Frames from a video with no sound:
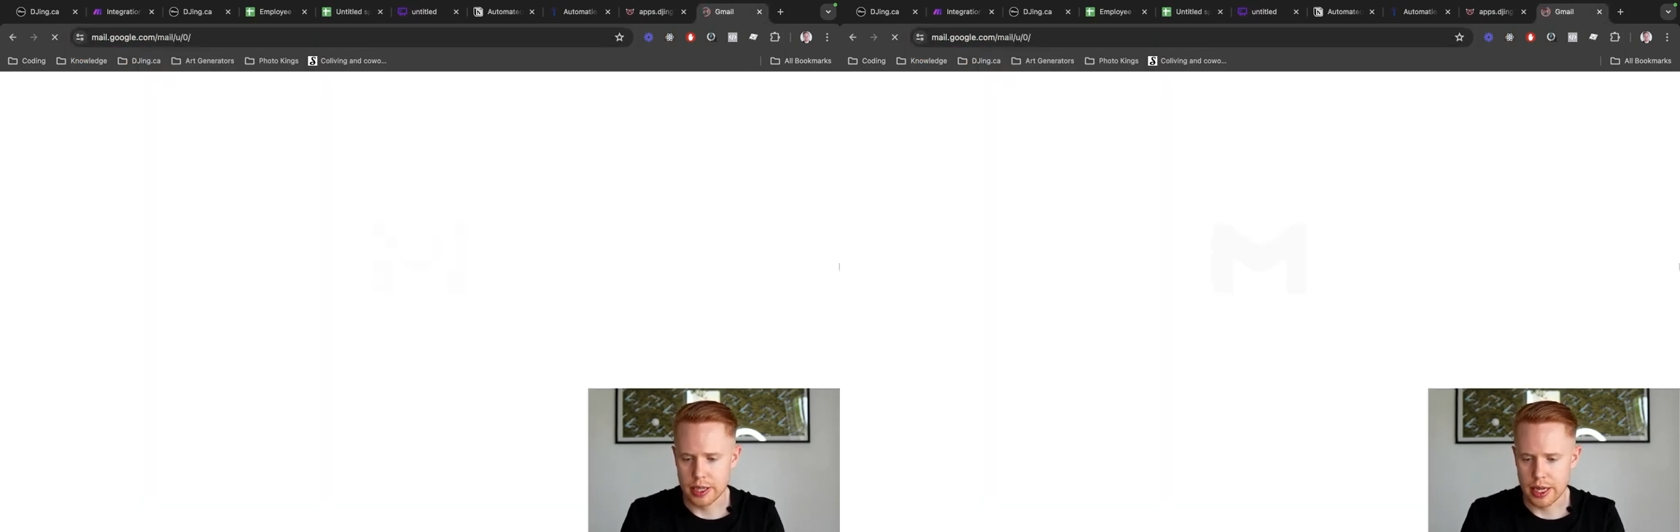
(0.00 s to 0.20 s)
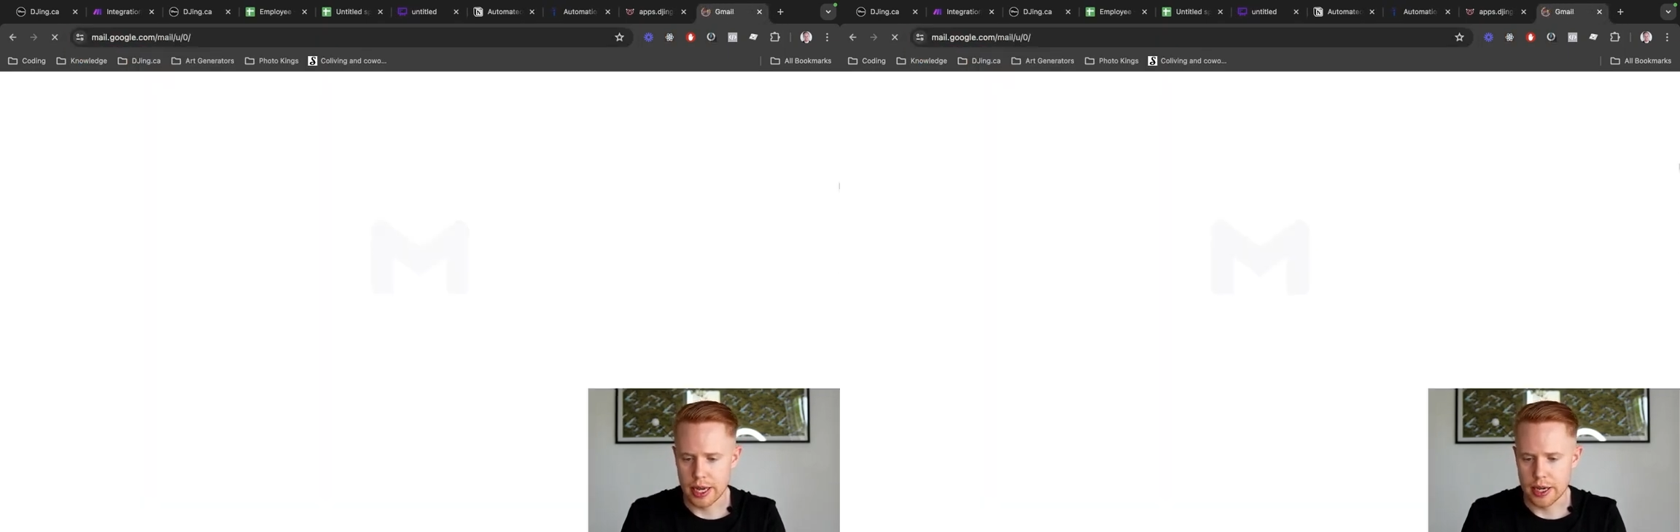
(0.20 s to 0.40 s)

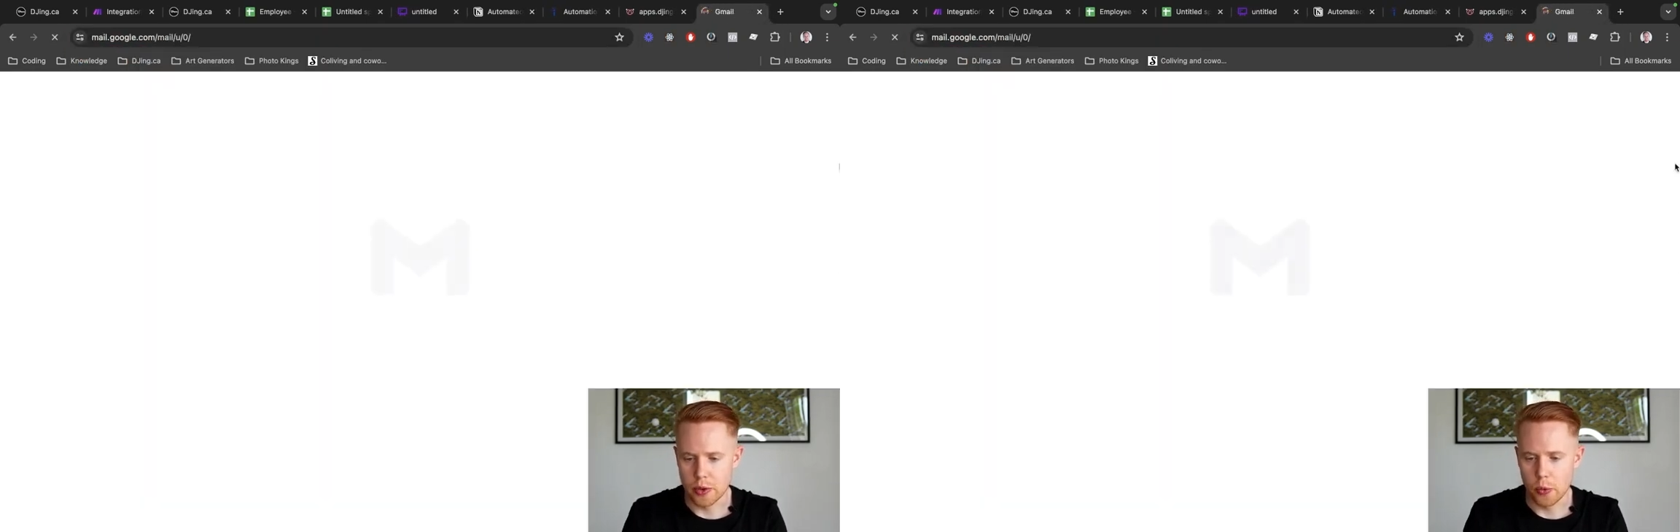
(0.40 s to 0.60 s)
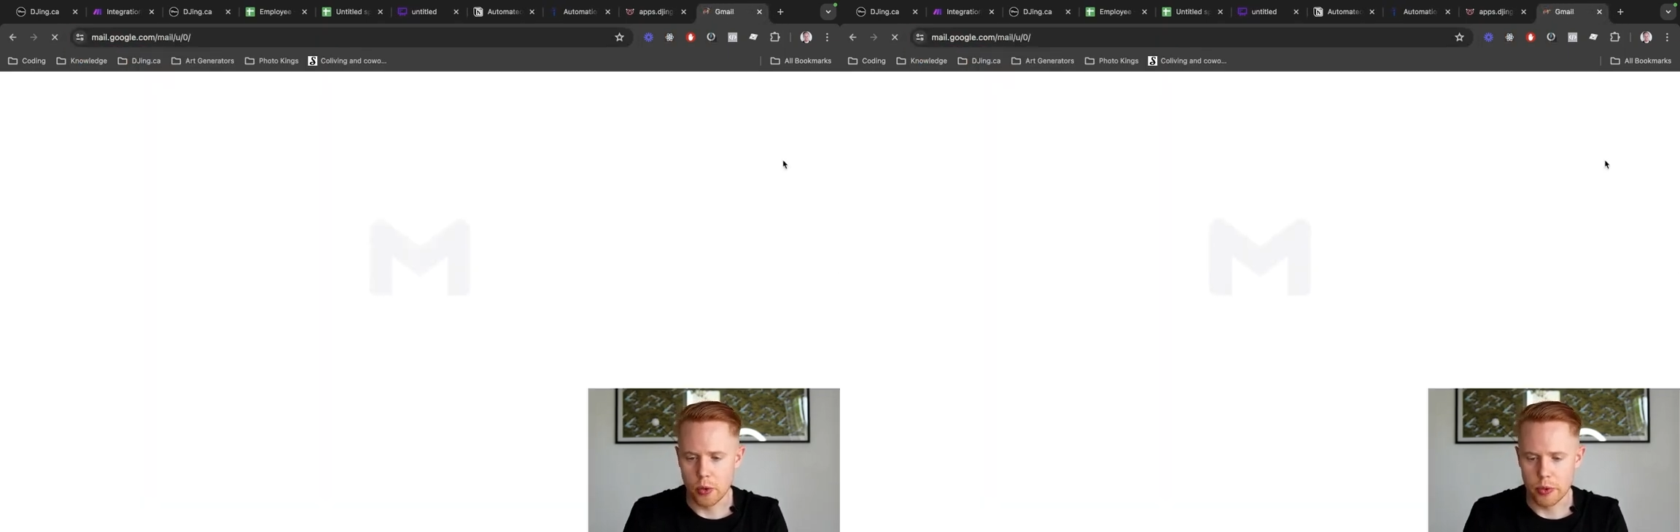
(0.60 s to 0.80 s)
at
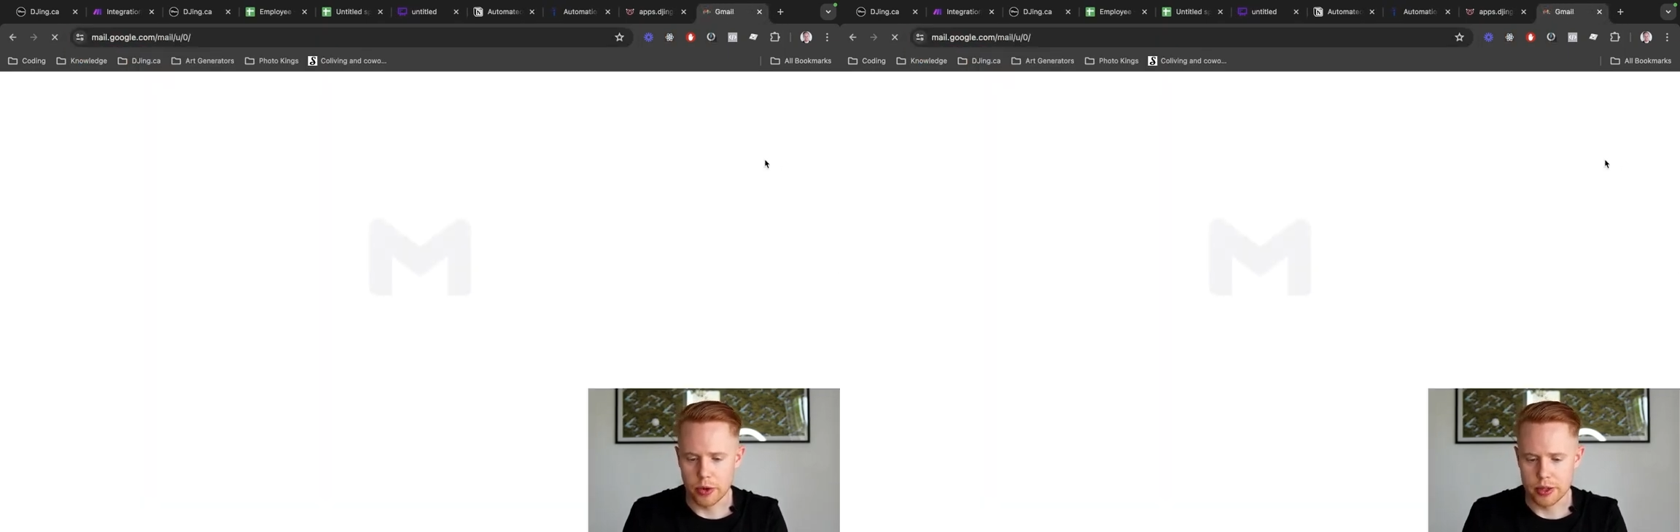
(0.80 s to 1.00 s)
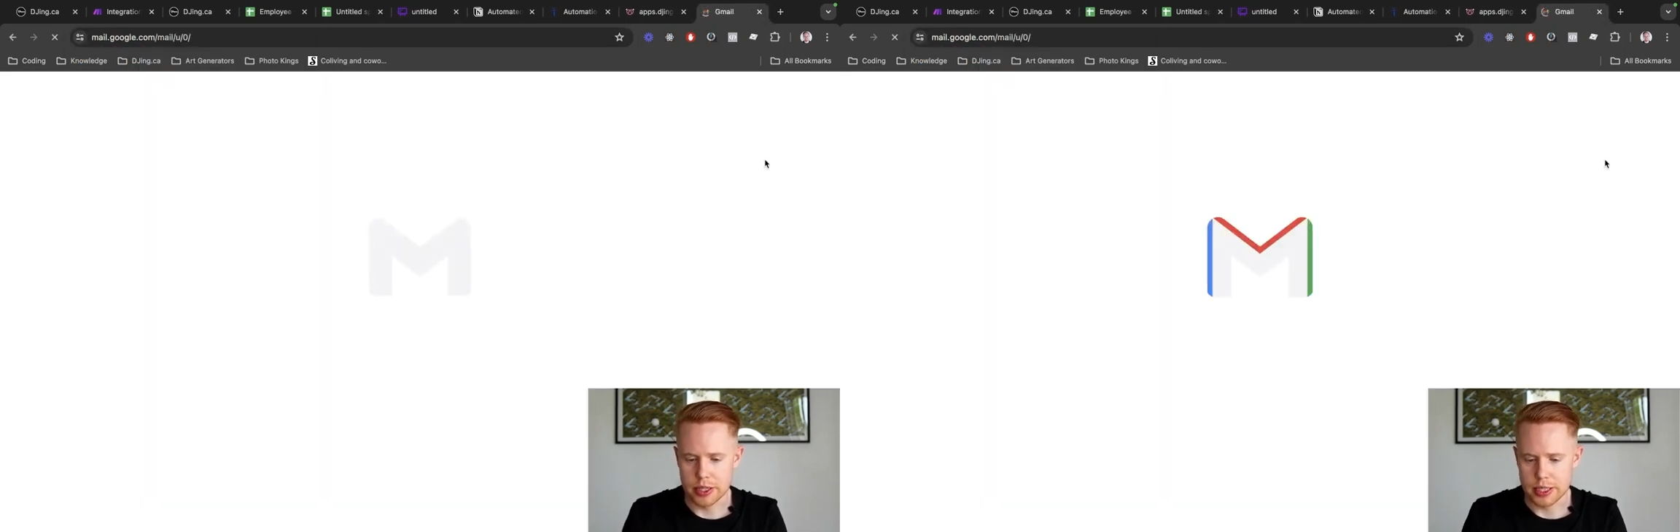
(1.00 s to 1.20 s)
what
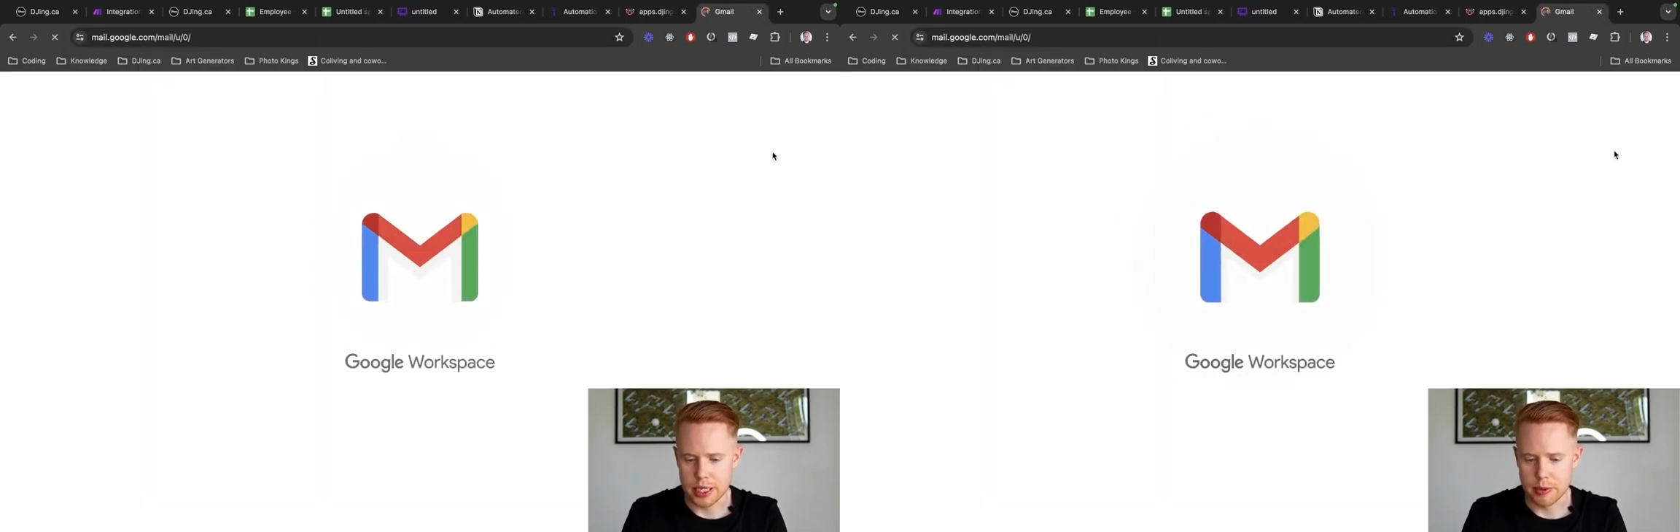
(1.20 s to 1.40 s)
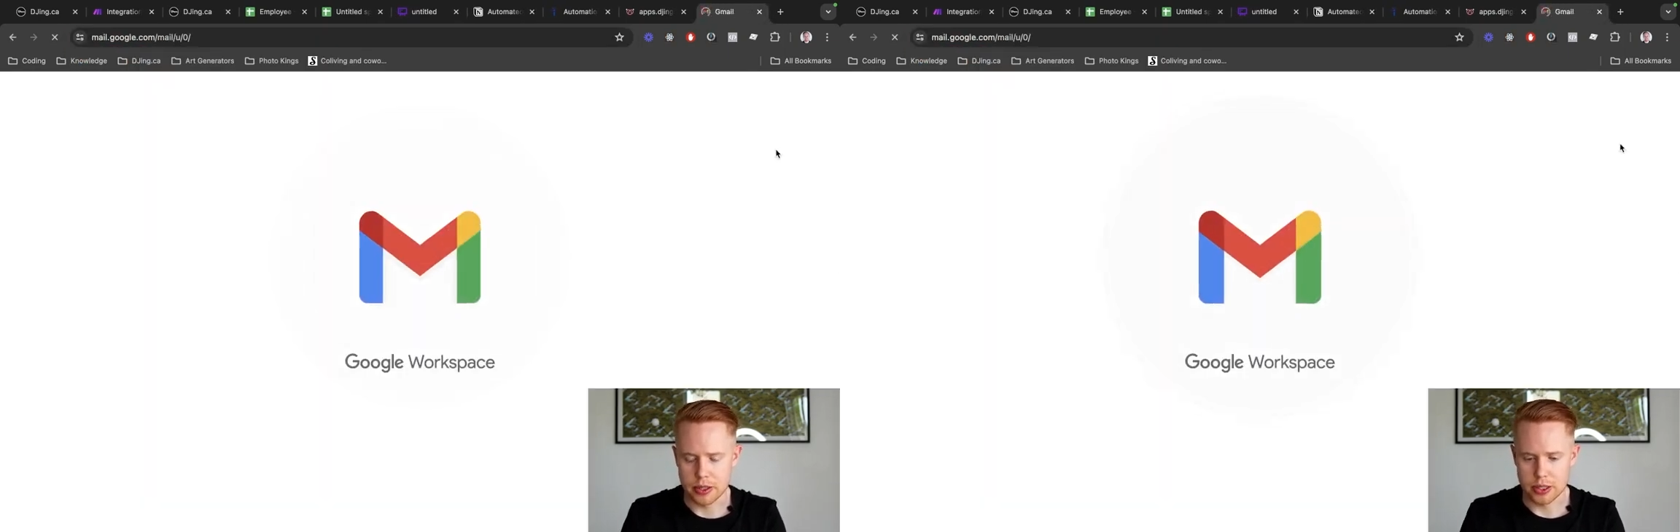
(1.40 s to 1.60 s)
one of these
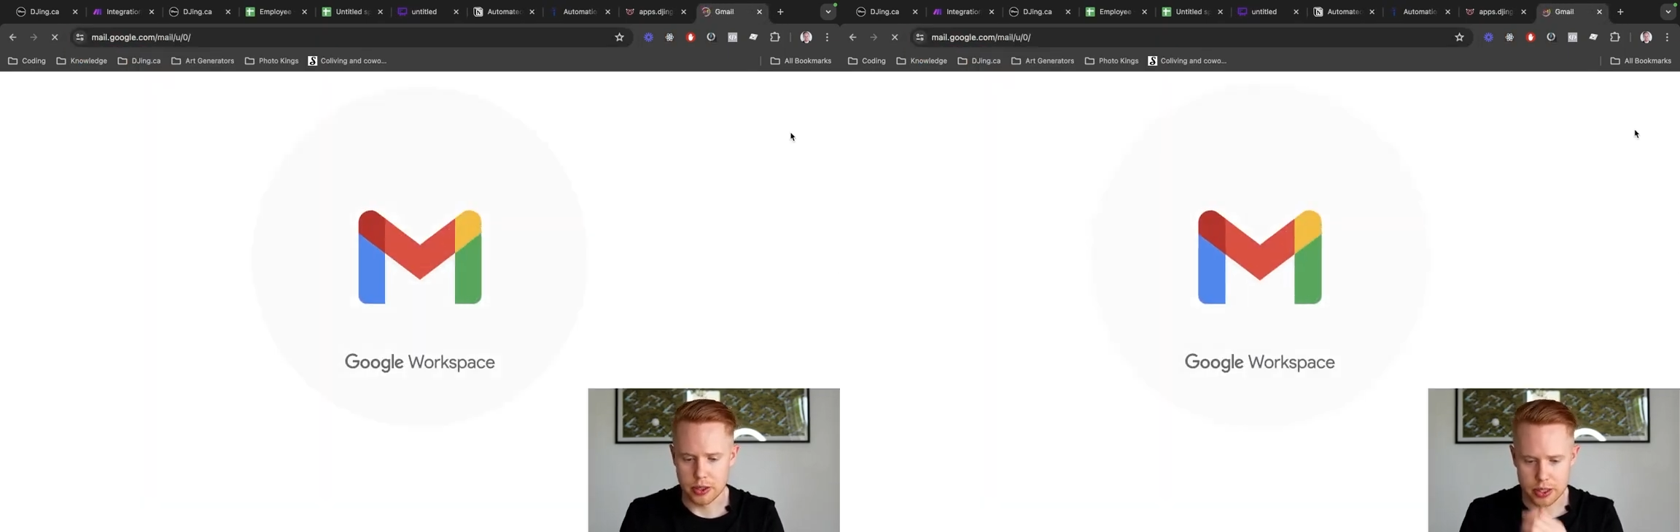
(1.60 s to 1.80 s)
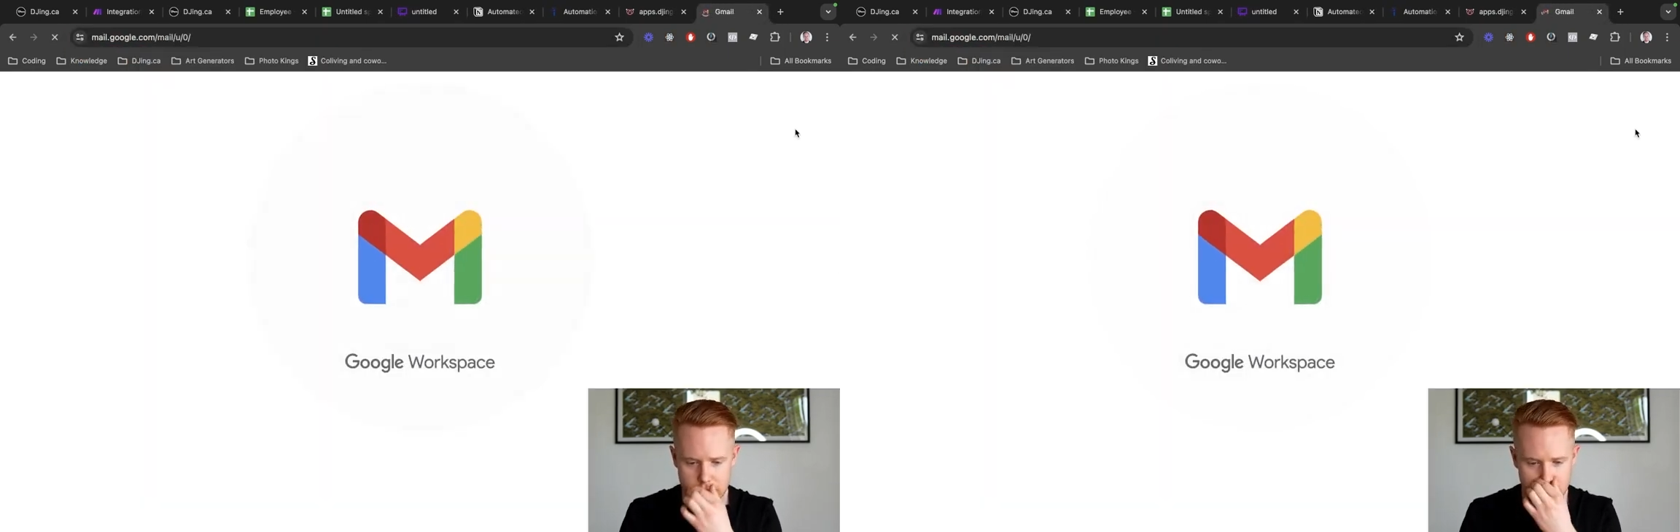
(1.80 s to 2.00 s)
emails
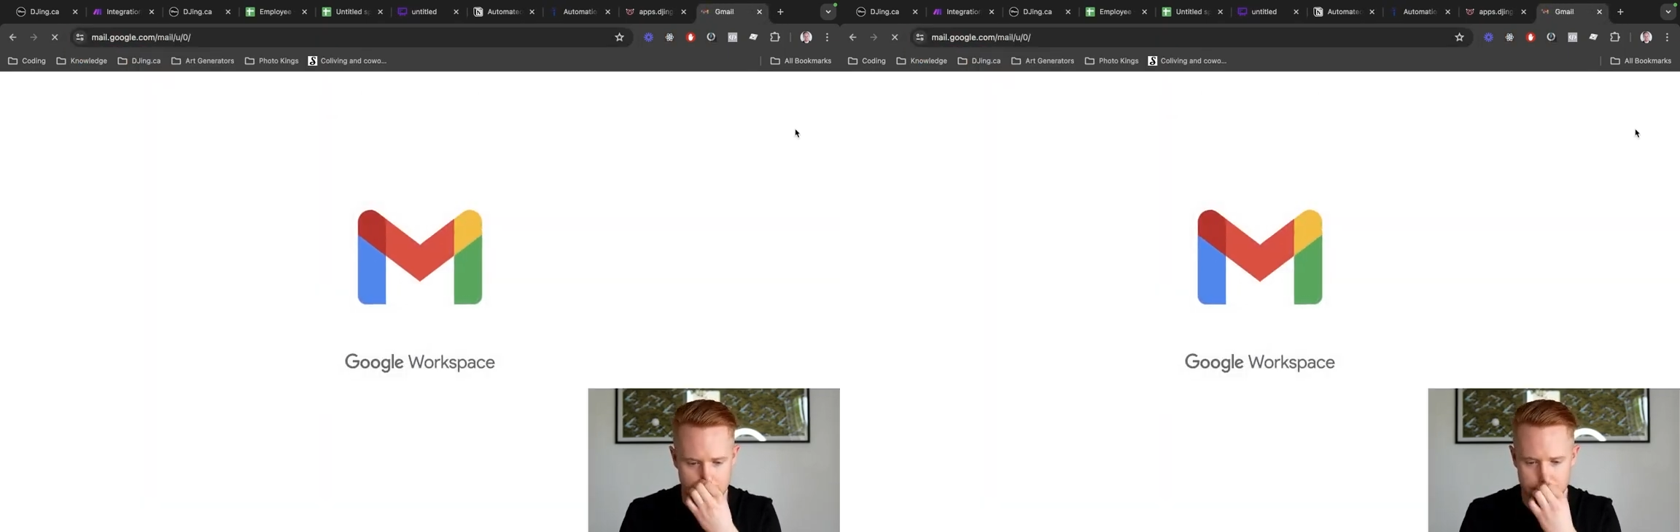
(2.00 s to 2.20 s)
looks like,